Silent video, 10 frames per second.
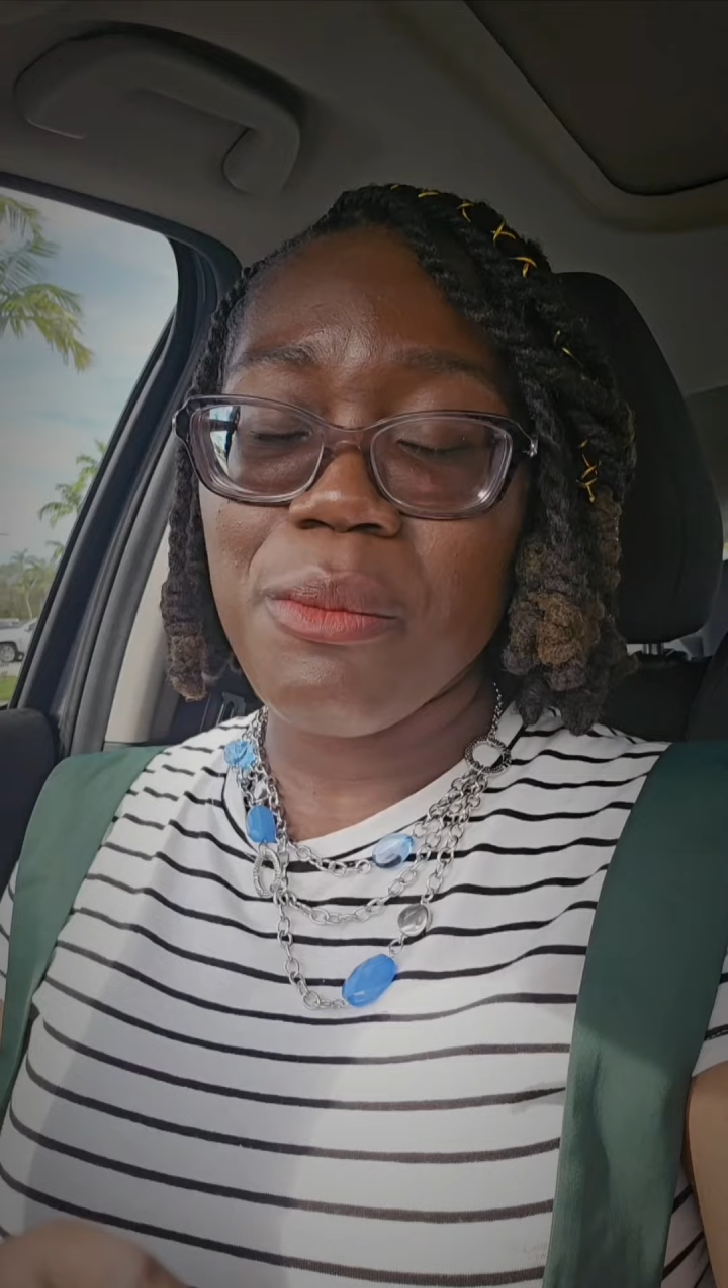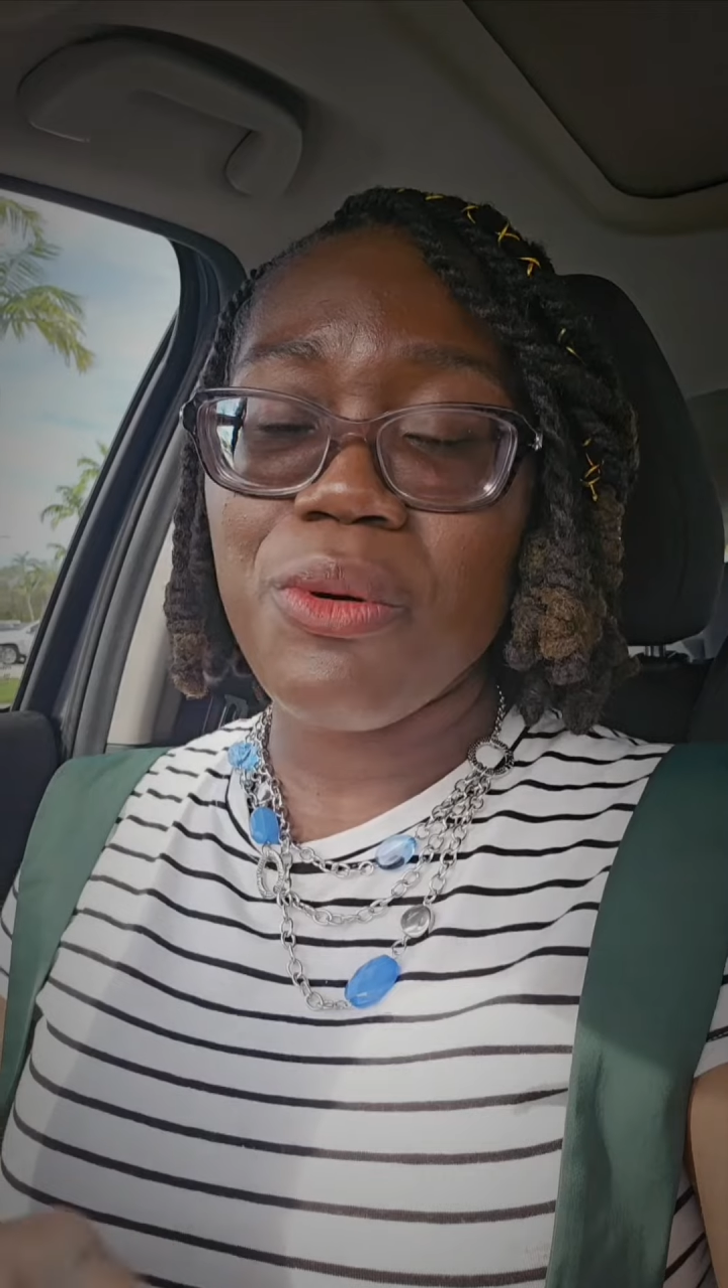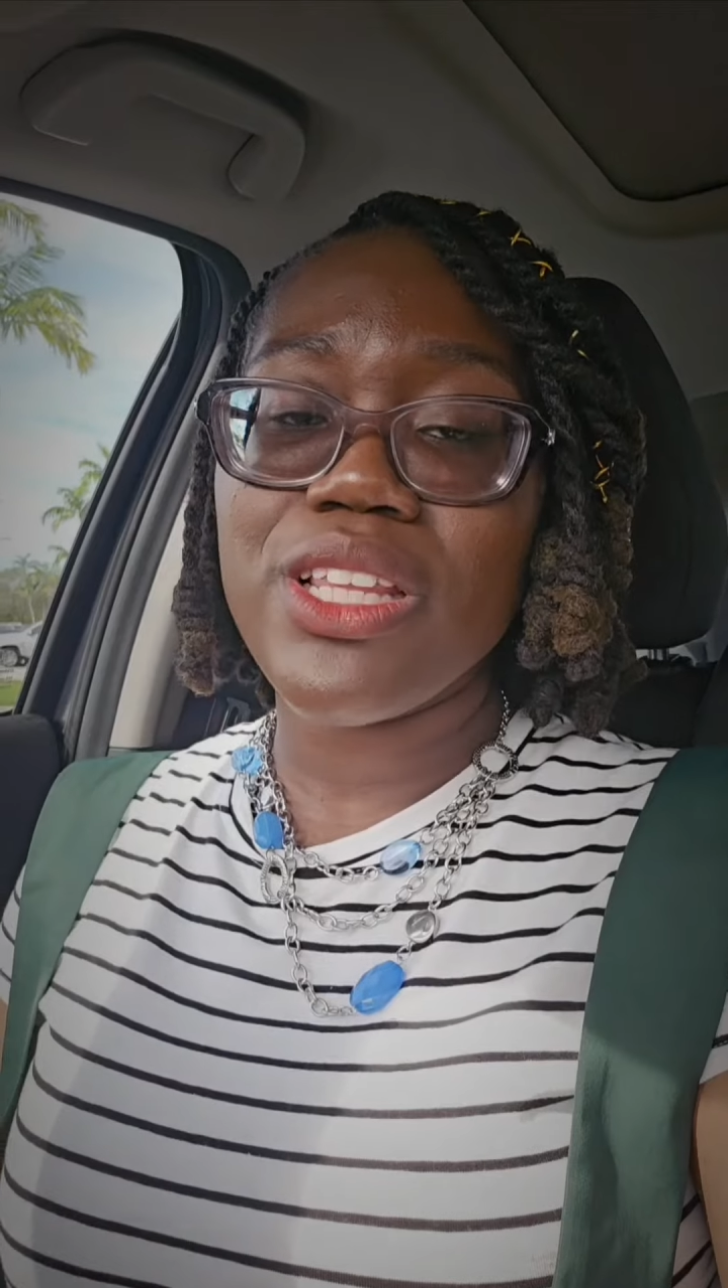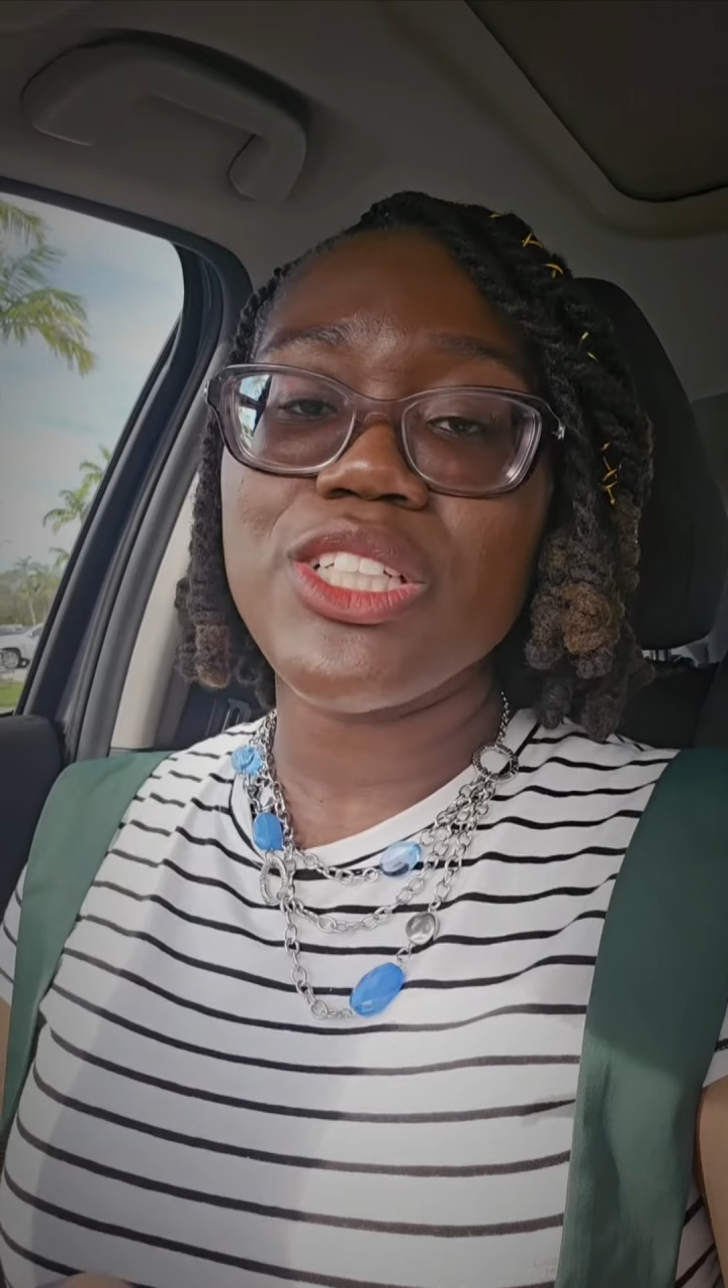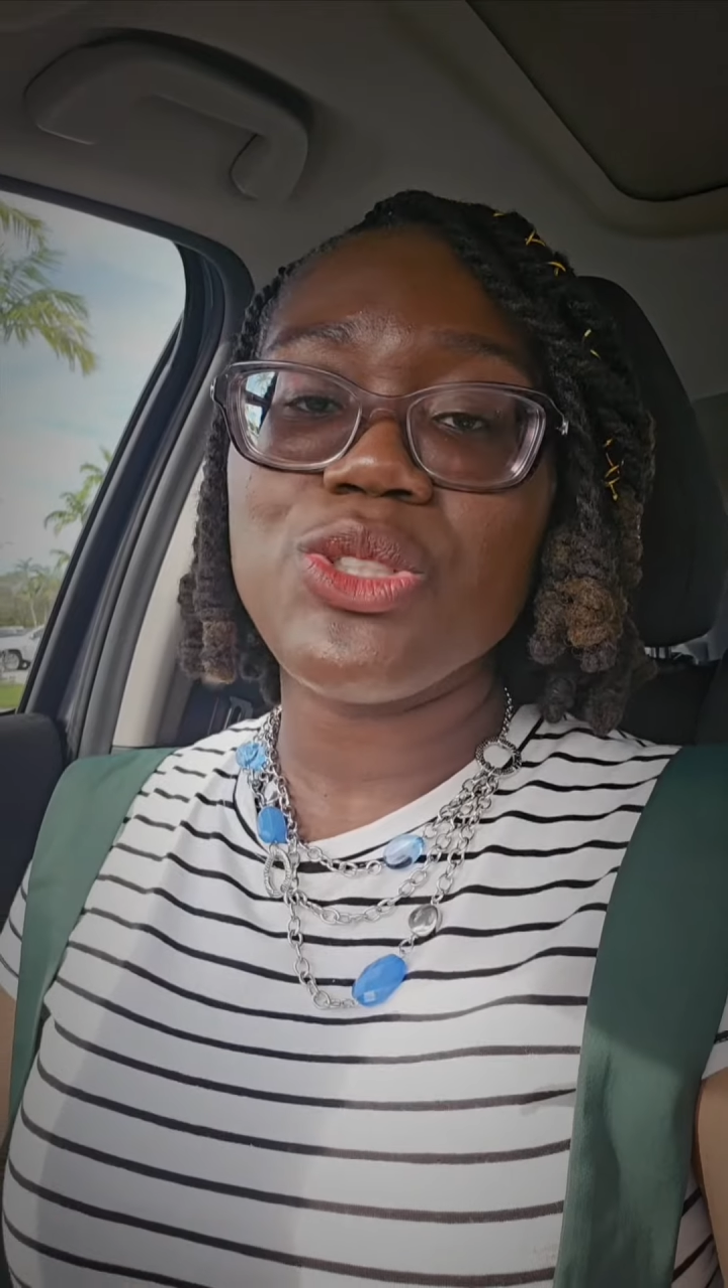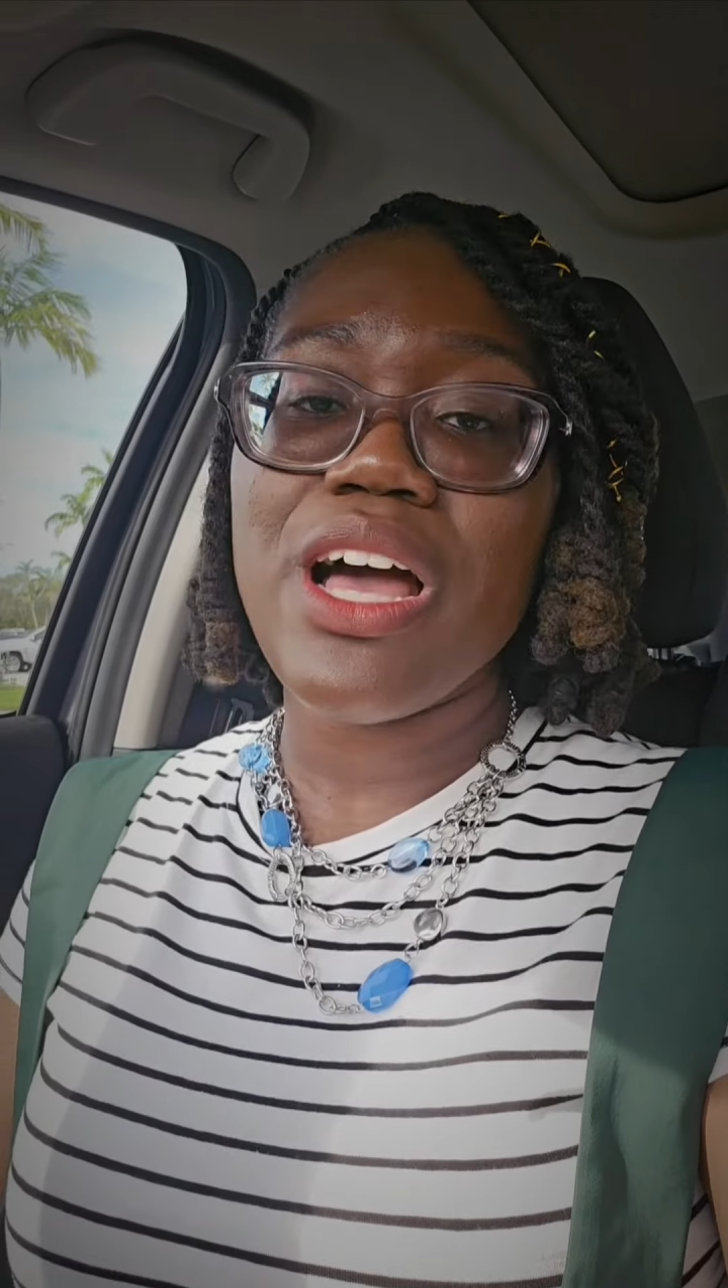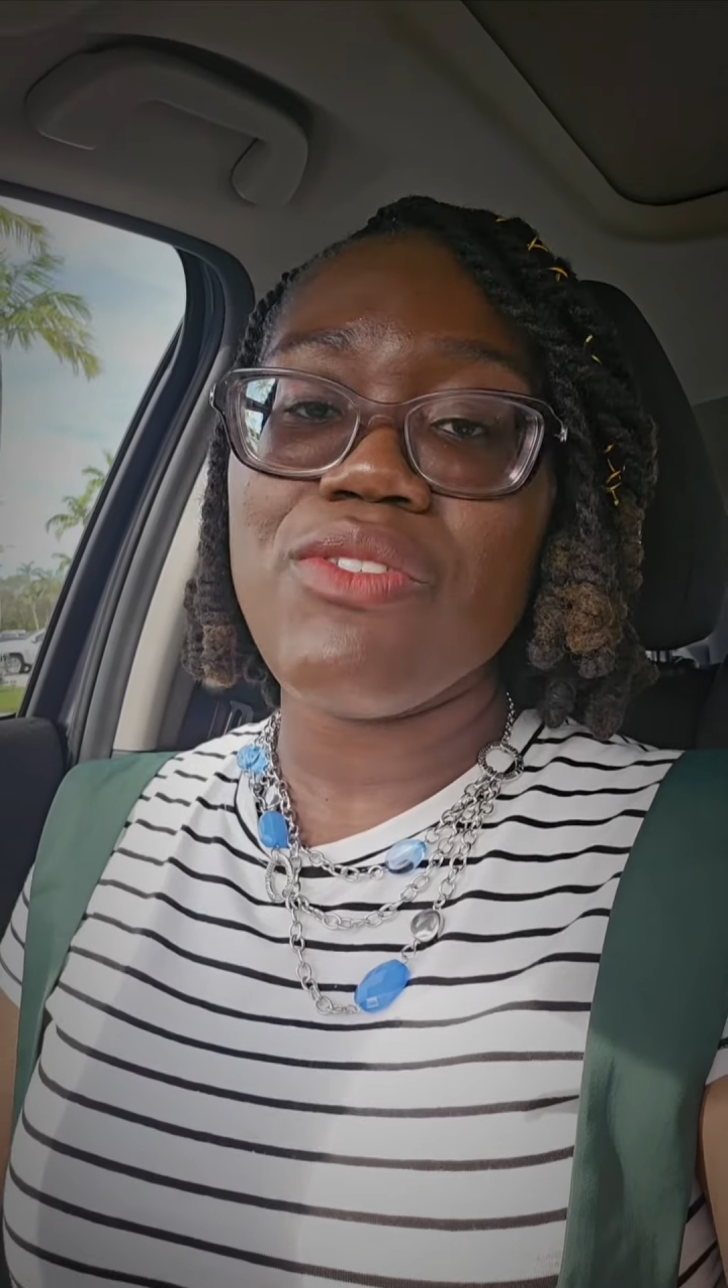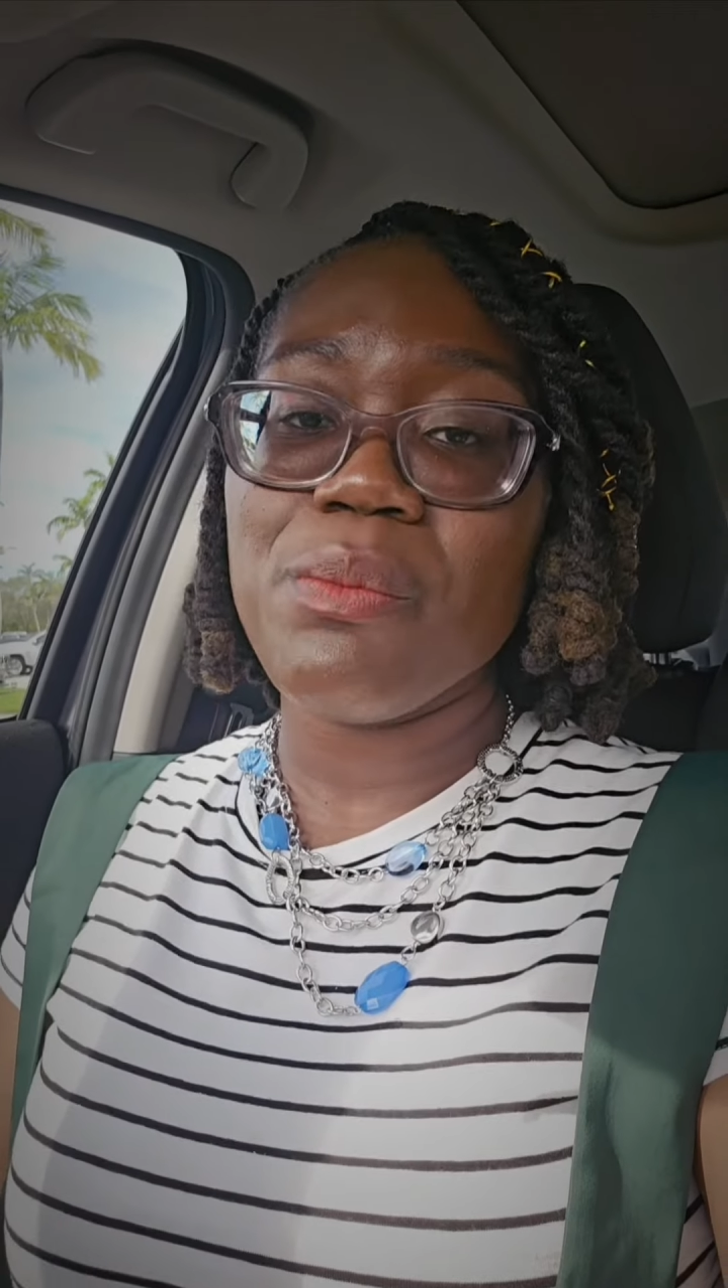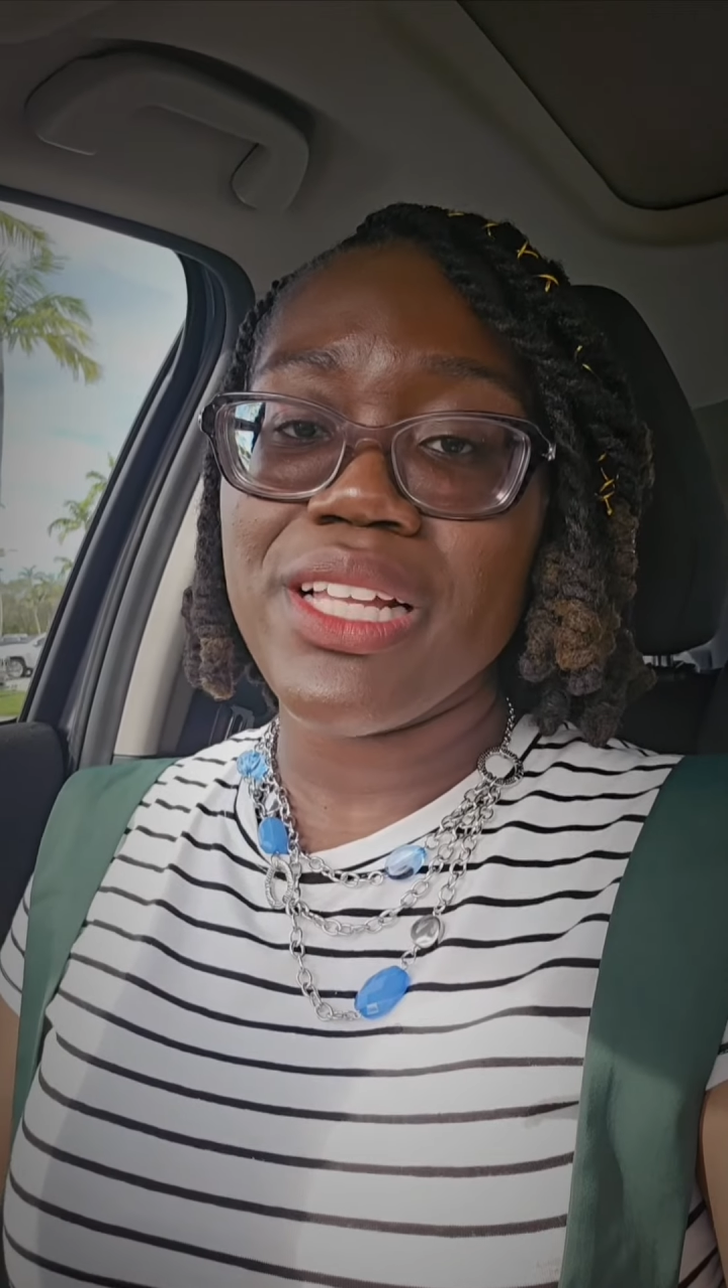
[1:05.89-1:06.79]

I pray that you have